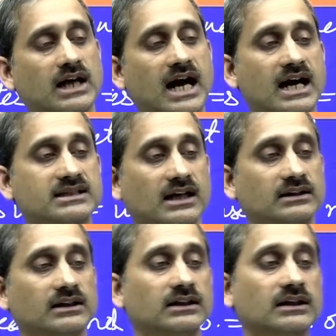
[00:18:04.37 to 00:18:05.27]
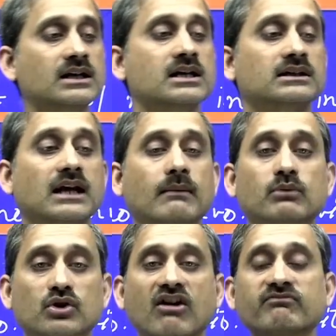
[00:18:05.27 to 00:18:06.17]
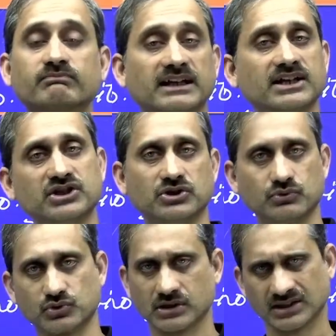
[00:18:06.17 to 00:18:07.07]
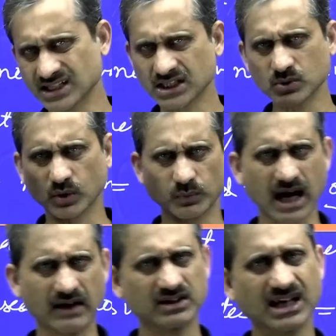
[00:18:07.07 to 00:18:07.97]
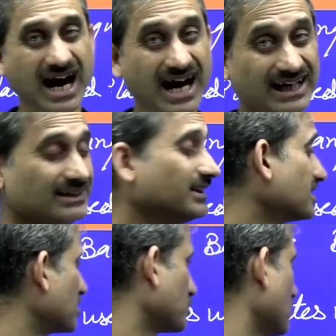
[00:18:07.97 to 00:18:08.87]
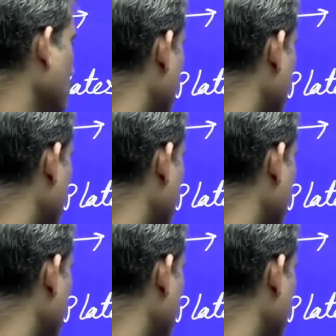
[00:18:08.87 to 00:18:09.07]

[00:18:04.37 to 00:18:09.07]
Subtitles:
as the number of plates used. This is what we have as ideal situation.